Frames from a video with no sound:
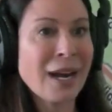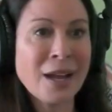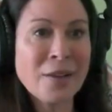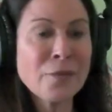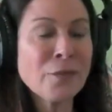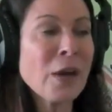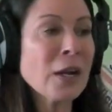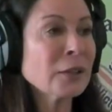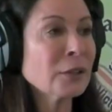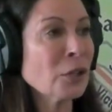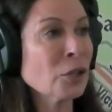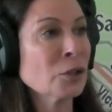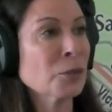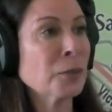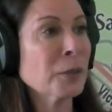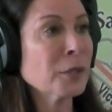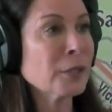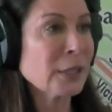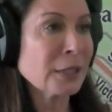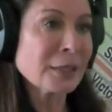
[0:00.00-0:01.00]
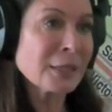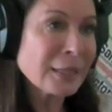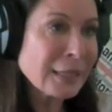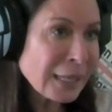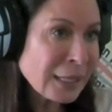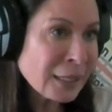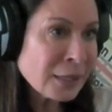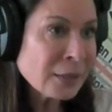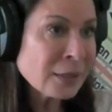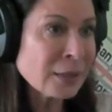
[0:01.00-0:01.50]
And I fucked those pussies and
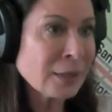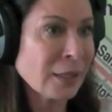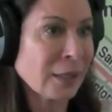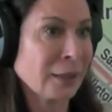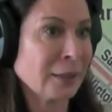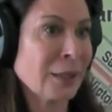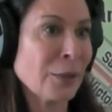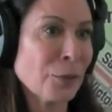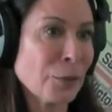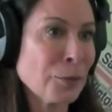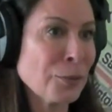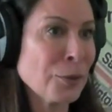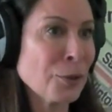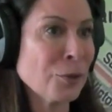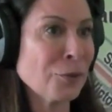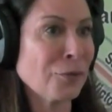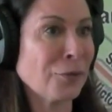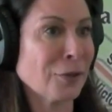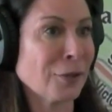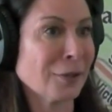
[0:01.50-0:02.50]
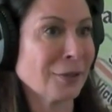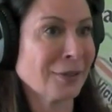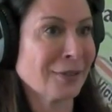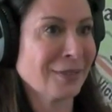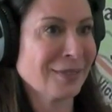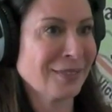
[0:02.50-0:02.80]
they didn't stink. They were beautiful.